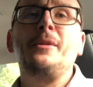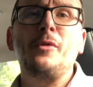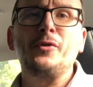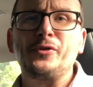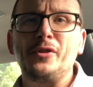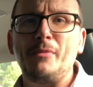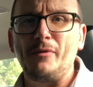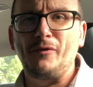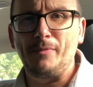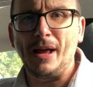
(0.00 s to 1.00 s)
goal scorer at the
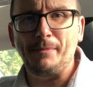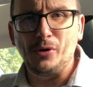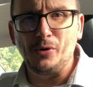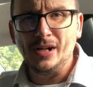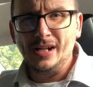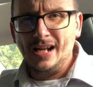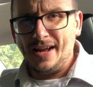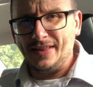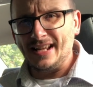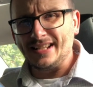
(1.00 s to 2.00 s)
moment for Blackpool.
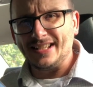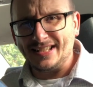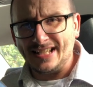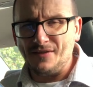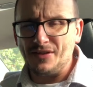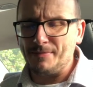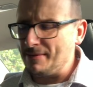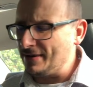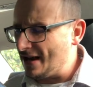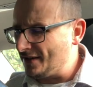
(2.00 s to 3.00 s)
I think that's his 7th
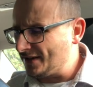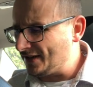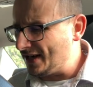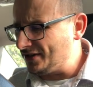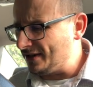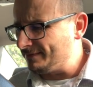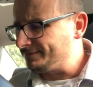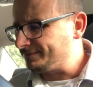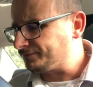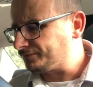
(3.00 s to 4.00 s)
maybe now this season.
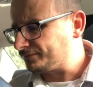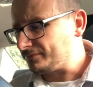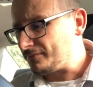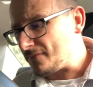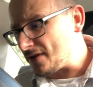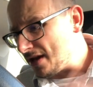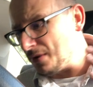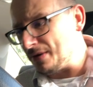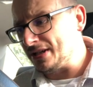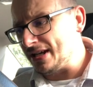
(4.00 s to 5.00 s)
And
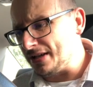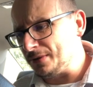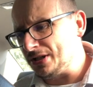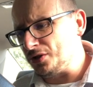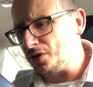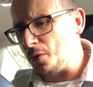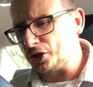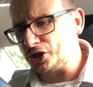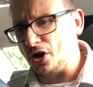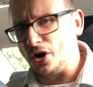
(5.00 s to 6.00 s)
we did do the
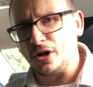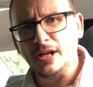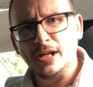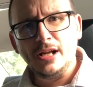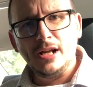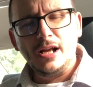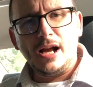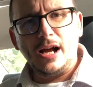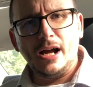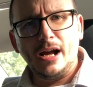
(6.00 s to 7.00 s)
watch along
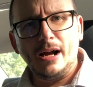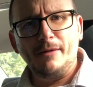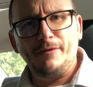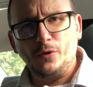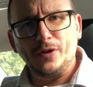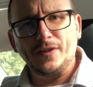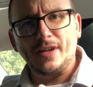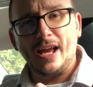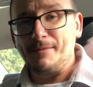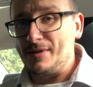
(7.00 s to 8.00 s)
for this
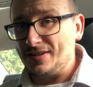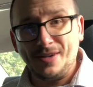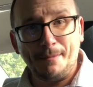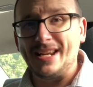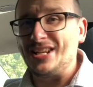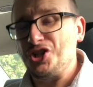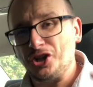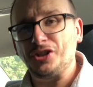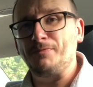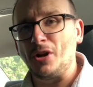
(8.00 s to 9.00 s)
game, and somebody
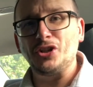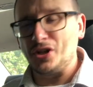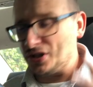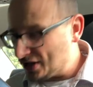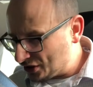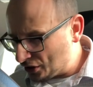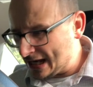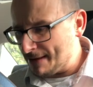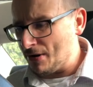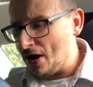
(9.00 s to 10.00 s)
just mentioned, said, you've got to
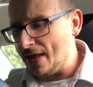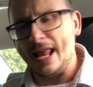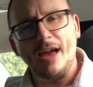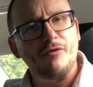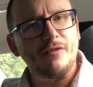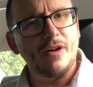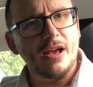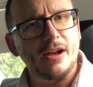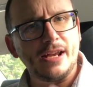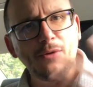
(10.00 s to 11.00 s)
keep an eye on that Lavery
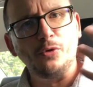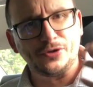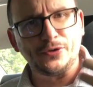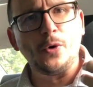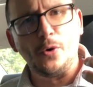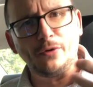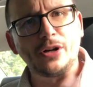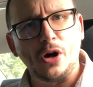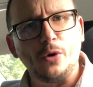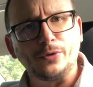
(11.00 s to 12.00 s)
fella. He will score a
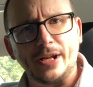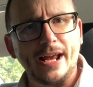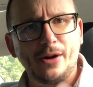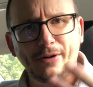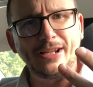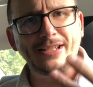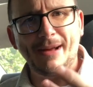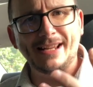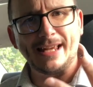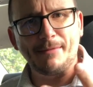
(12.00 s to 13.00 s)
goal today, or he's the
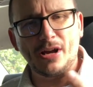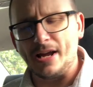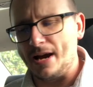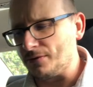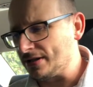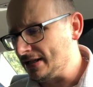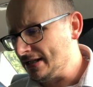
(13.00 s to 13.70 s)
man to keep an eye out.